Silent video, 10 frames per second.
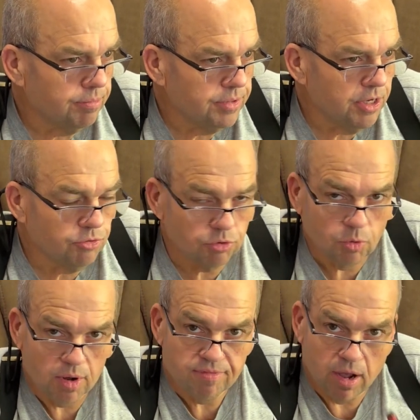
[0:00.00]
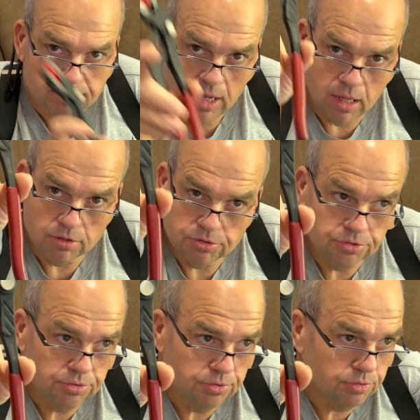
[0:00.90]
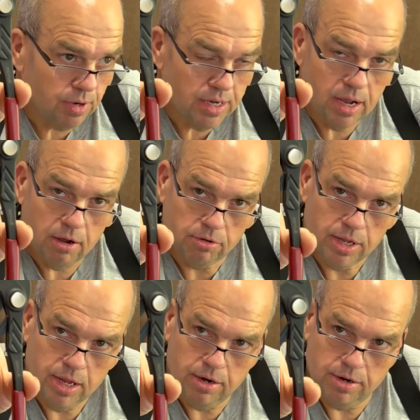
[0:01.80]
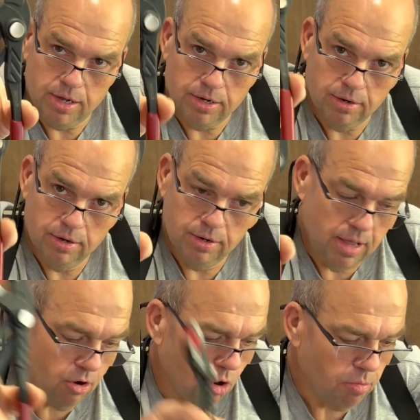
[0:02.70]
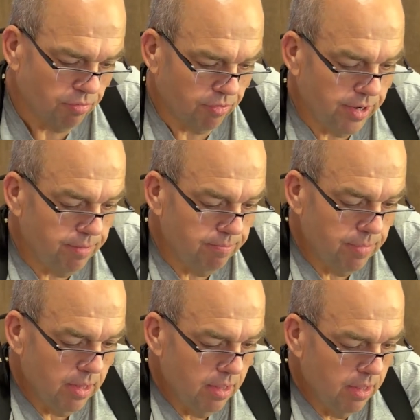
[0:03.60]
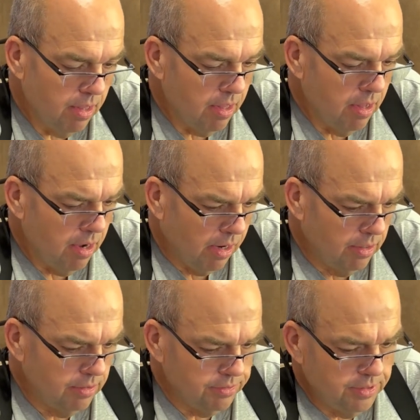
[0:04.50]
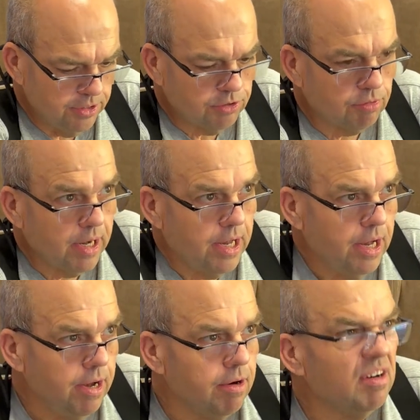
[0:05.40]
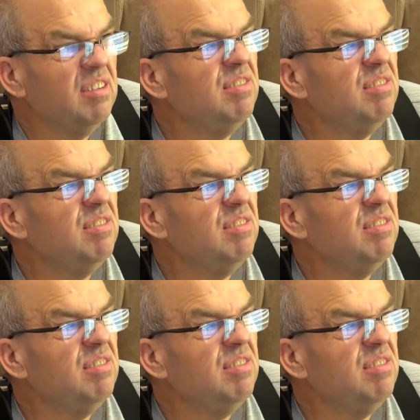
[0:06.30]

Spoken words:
These are $25 right now on the internet at Harbor Freight. This right here